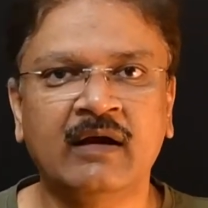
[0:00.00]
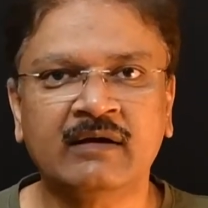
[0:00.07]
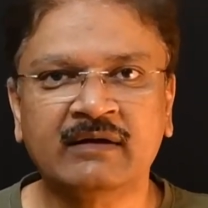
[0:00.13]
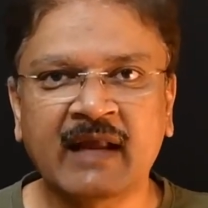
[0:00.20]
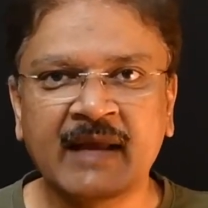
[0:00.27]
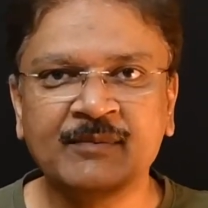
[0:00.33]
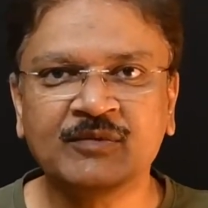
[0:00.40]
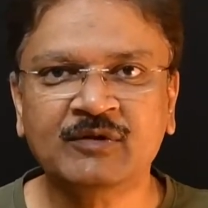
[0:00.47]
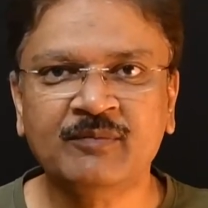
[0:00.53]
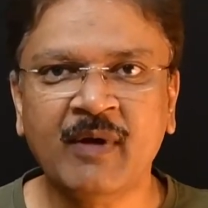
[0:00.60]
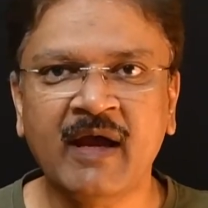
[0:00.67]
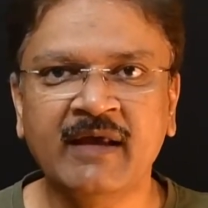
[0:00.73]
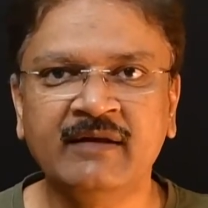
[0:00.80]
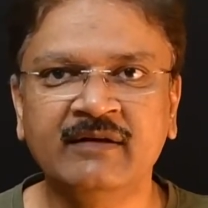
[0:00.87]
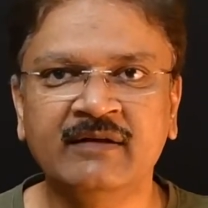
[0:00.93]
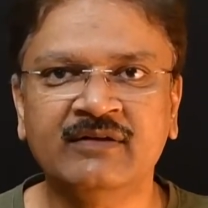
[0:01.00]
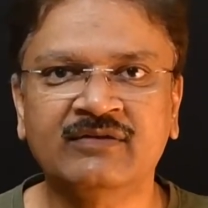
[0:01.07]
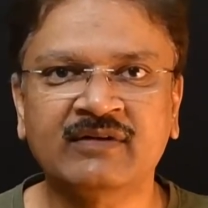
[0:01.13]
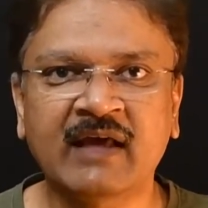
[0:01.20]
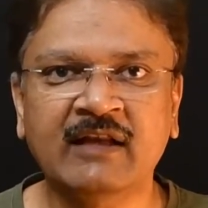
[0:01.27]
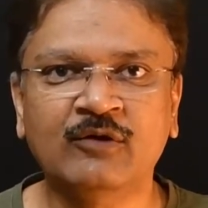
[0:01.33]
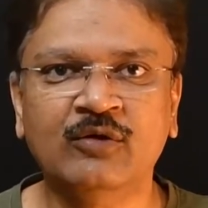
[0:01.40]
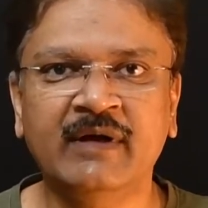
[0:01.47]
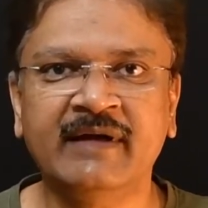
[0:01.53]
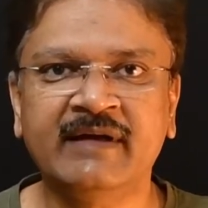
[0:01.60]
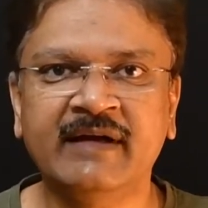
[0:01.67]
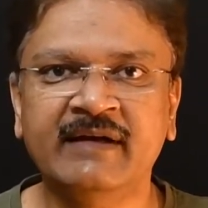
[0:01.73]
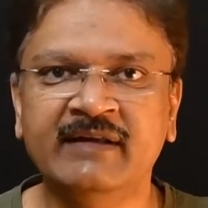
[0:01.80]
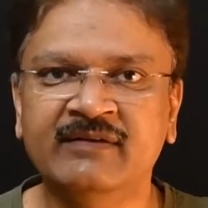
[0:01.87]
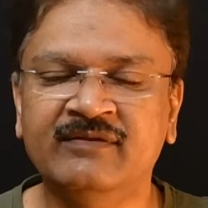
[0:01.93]
Time span is
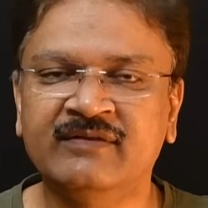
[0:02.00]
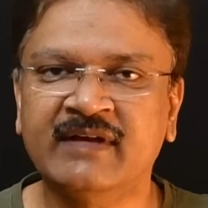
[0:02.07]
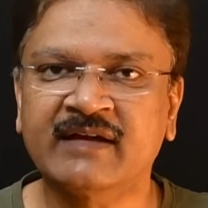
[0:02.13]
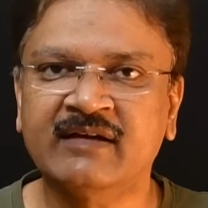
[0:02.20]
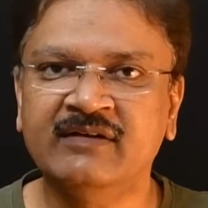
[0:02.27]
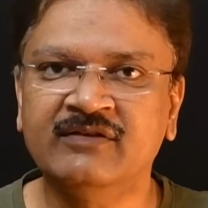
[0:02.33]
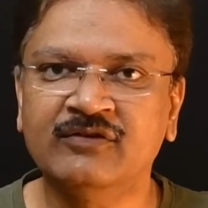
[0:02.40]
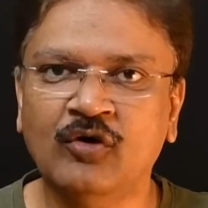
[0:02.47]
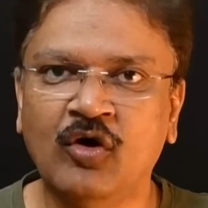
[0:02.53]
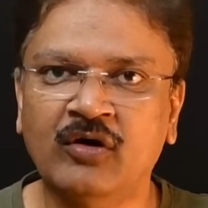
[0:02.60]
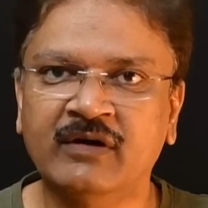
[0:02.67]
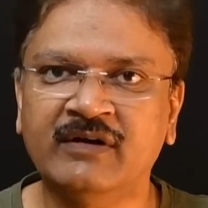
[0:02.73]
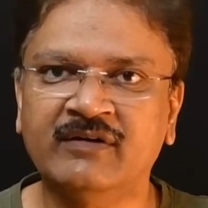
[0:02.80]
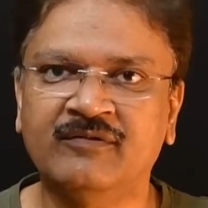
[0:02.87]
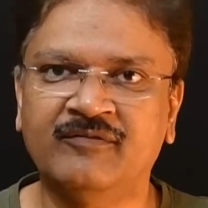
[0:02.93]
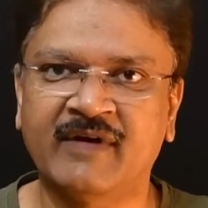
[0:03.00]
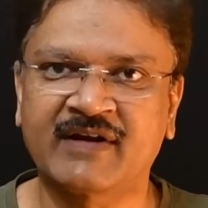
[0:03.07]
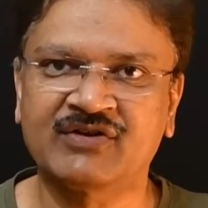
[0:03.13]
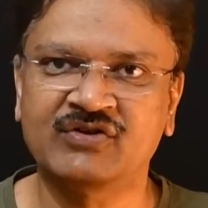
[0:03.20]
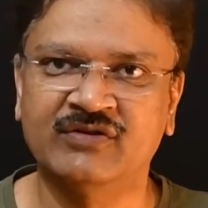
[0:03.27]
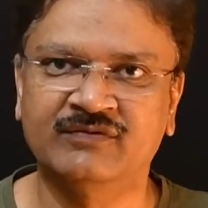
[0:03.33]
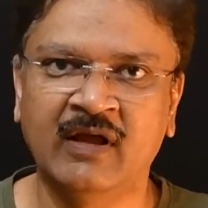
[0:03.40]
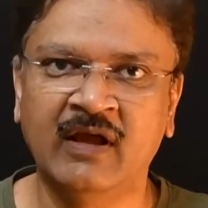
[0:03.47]
calculated in seconds or its fraction.